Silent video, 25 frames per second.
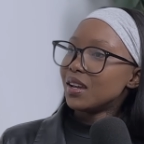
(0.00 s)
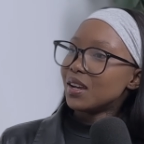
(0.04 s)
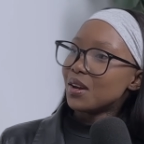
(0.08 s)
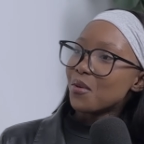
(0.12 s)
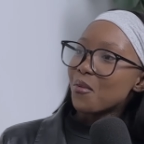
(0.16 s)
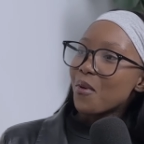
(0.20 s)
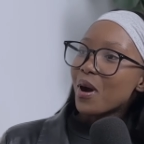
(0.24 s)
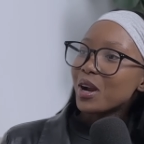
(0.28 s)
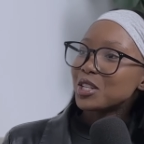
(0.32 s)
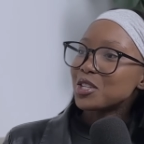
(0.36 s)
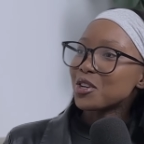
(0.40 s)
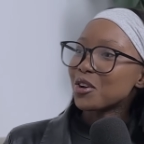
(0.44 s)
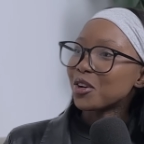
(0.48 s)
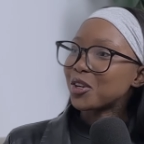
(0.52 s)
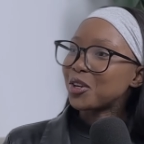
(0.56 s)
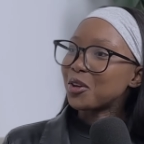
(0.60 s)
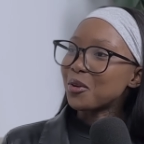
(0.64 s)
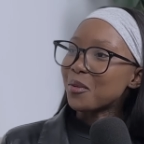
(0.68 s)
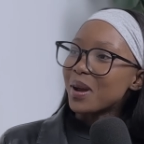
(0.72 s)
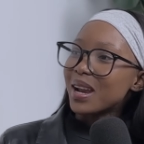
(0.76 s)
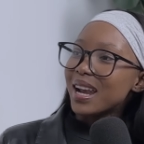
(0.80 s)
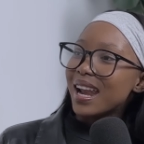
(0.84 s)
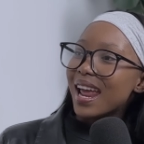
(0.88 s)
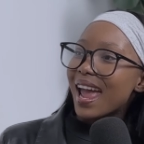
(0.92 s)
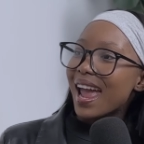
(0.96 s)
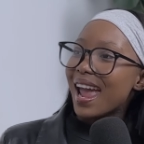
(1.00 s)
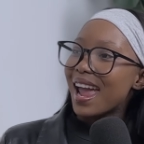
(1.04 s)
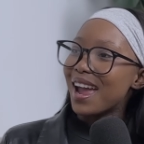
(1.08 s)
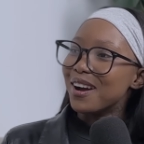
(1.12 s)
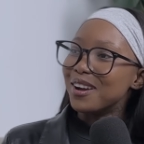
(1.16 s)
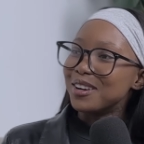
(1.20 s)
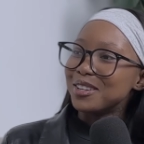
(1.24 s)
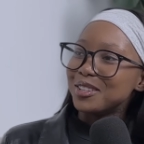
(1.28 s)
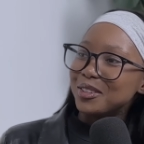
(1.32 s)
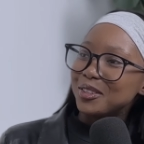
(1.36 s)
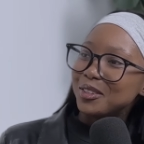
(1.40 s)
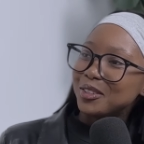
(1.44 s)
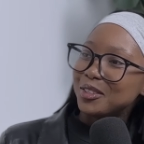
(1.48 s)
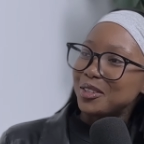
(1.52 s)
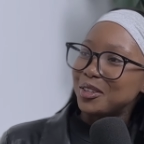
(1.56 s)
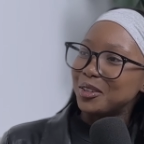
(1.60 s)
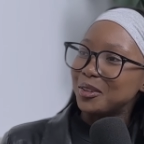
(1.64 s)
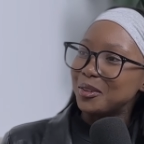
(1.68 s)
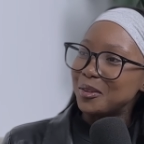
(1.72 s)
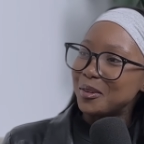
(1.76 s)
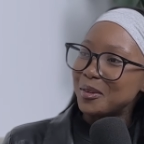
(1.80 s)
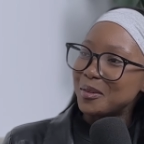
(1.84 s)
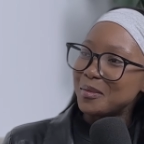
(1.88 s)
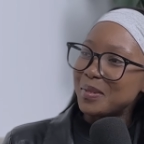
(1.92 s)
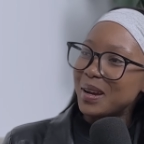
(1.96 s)
Watch your Q and A on
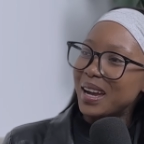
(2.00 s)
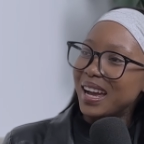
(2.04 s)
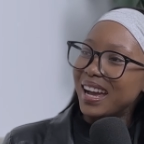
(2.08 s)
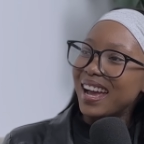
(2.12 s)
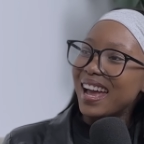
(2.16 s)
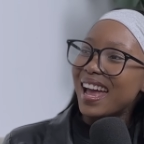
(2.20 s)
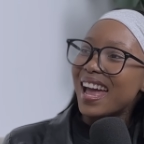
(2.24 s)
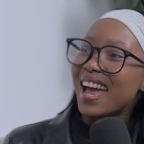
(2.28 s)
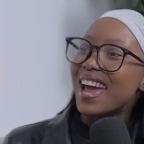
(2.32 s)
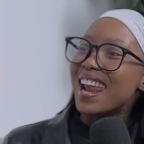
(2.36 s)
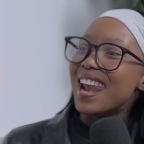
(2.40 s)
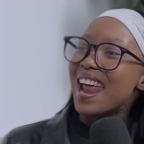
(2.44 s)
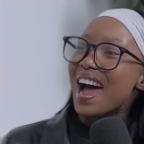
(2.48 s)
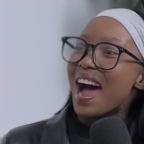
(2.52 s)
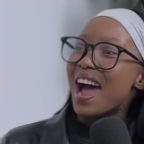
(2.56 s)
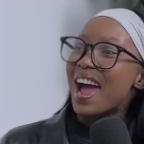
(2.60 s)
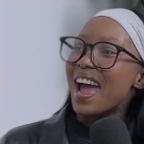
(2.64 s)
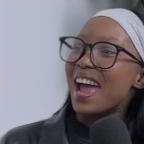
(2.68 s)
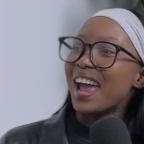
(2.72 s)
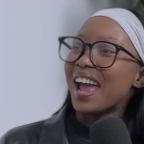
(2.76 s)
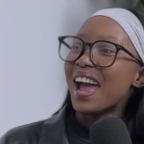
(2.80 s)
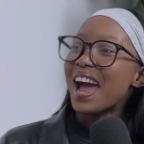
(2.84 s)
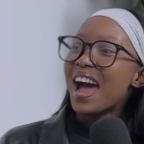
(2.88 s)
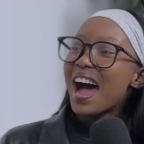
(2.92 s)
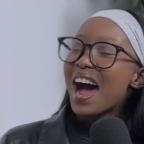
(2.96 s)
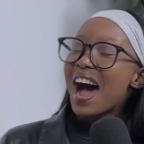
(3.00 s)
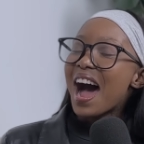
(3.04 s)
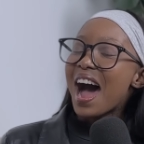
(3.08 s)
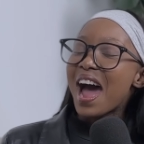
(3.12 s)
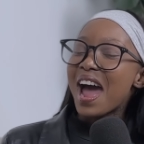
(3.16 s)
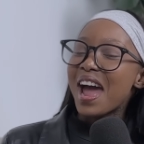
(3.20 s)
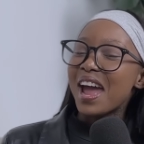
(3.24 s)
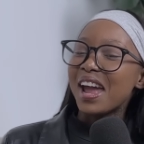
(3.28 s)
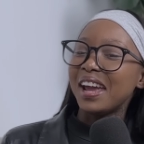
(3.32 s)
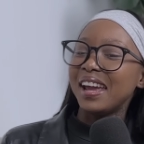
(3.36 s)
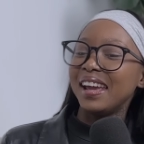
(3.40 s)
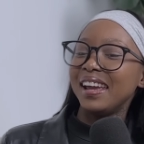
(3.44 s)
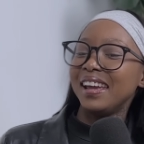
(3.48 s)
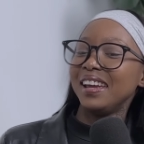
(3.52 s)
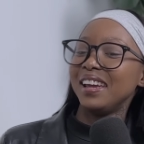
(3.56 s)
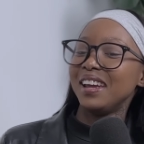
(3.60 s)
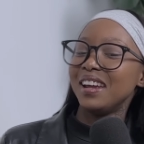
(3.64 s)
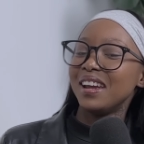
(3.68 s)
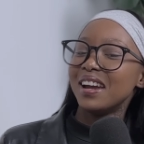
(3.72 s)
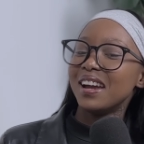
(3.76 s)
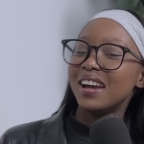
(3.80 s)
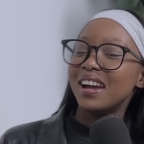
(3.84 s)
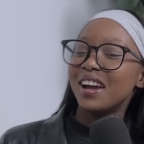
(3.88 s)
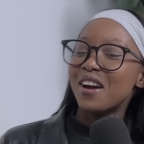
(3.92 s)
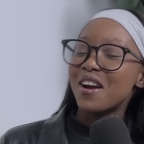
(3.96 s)
YouTube. And I I
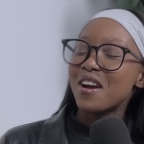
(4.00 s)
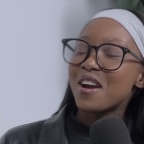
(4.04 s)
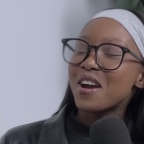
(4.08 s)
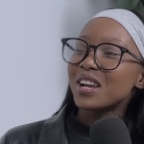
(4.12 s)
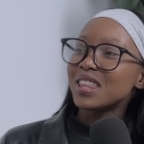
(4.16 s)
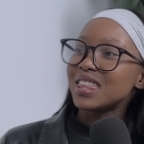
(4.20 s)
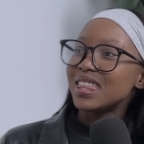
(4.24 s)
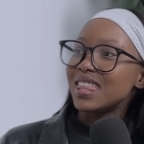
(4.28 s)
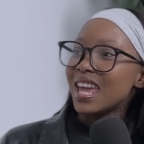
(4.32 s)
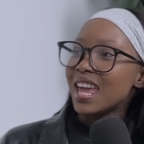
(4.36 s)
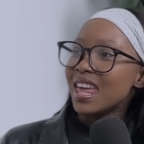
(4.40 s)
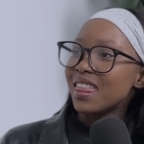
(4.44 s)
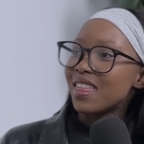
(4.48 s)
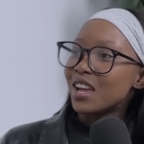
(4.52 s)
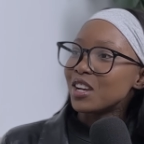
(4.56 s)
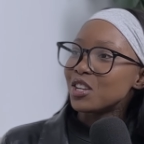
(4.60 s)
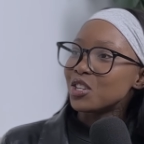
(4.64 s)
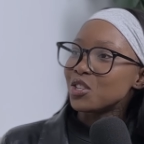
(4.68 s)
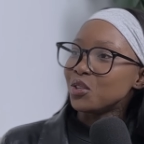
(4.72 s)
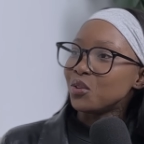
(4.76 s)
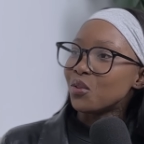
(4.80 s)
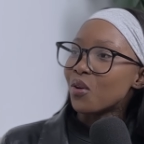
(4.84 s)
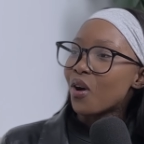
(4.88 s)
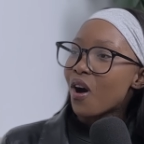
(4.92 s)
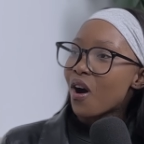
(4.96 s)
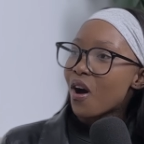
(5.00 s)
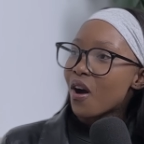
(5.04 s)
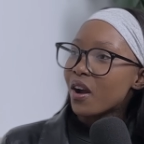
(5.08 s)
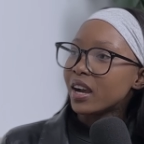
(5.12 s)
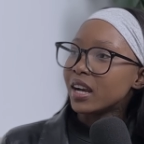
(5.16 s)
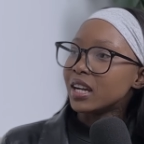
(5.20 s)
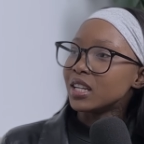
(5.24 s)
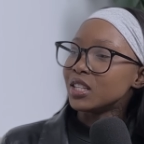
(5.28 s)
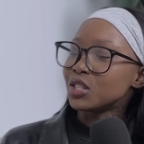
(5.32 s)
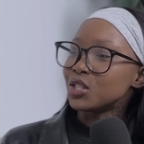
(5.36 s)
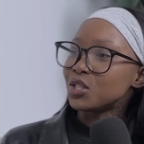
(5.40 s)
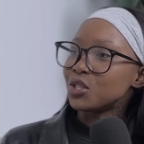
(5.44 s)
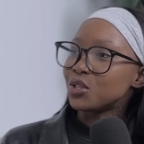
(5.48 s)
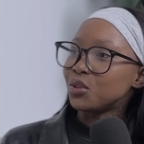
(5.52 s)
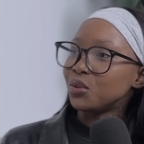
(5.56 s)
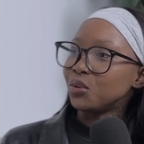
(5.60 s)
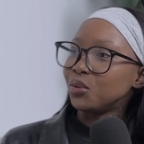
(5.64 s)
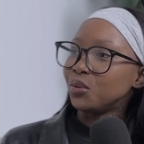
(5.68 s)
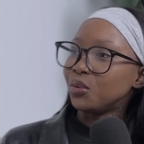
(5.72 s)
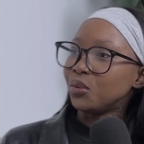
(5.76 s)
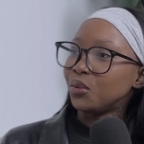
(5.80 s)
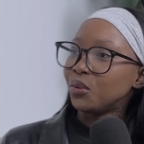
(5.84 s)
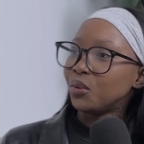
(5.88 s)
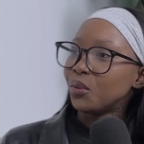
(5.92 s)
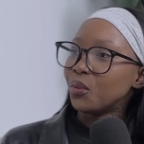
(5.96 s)
heard there that you are
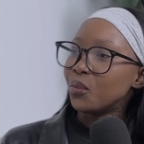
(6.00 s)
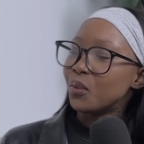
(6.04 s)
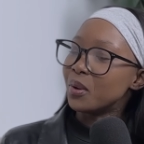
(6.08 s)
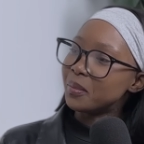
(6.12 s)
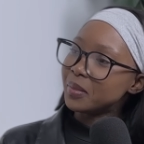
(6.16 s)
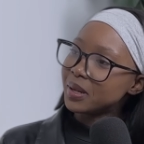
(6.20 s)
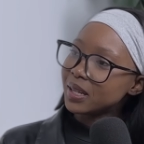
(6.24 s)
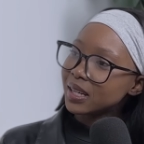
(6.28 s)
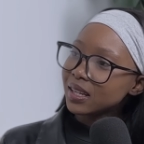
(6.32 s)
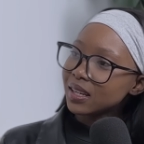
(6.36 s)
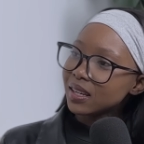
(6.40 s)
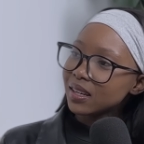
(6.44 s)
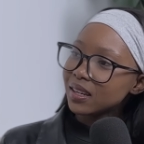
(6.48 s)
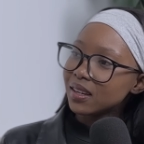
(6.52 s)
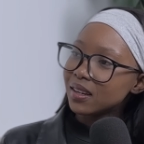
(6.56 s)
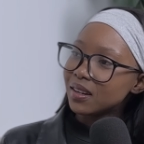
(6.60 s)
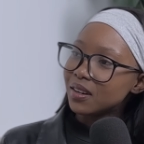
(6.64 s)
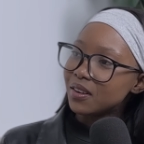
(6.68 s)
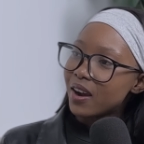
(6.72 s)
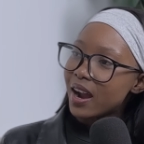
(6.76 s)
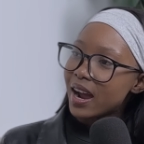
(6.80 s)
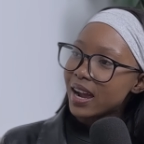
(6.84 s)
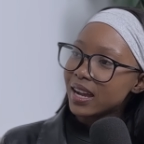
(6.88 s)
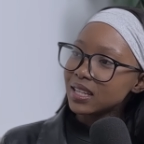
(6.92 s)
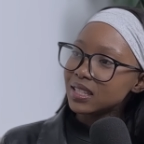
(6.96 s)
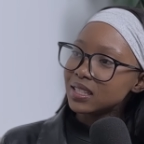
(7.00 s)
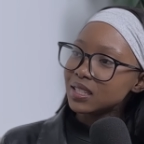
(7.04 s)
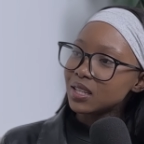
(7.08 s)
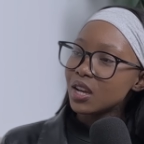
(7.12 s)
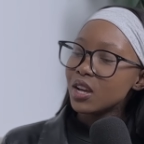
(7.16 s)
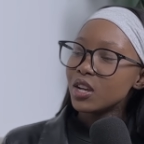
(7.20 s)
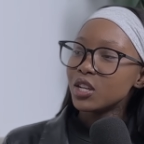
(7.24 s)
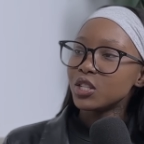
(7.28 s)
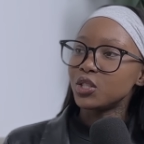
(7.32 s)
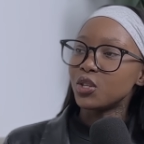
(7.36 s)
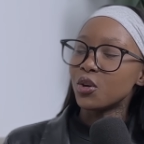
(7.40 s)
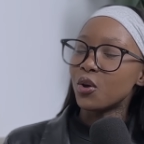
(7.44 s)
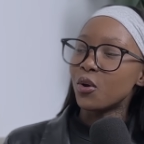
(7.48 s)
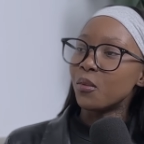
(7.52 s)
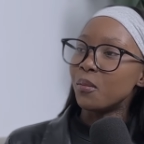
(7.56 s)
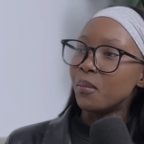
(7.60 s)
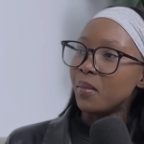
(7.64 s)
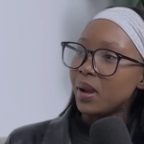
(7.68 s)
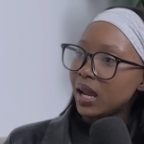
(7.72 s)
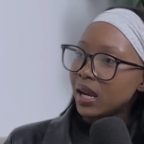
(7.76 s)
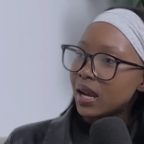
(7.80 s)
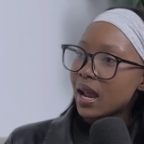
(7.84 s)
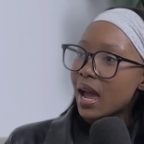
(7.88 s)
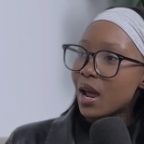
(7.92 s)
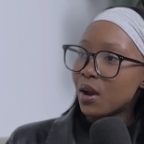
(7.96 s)
into women, right? So
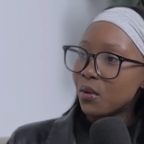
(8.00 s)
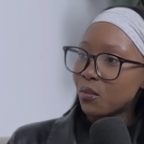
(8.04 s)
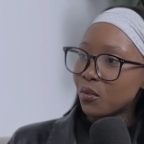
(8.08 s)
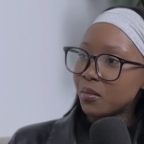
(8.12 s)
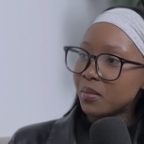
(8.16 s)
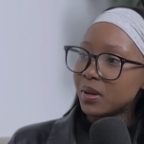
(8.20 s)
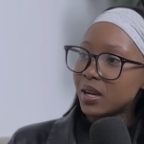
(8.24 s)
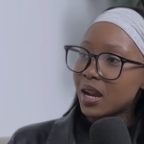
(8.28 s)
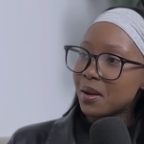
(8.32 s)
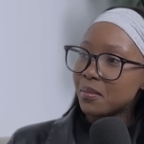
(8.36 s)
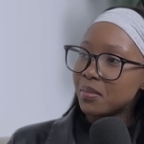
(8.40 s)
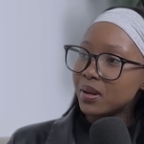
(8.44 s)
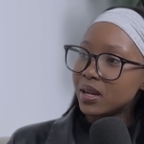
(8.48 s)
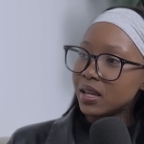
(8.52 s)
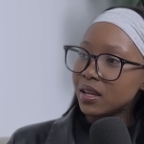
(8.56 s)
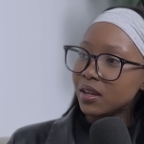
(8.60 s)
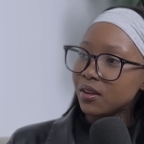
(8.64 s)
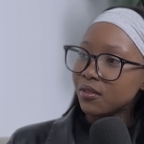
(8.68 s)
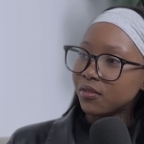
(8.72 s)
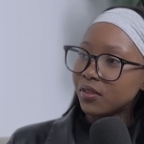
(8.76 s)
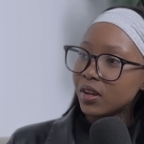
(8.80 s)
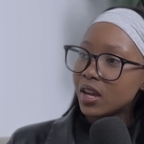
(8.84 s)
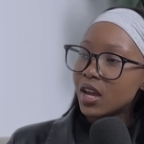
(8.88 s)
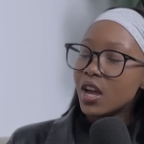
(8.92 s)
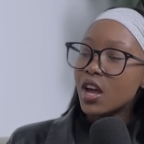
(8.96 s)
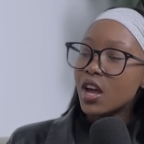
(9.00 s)
men and women, I believe. Yeah.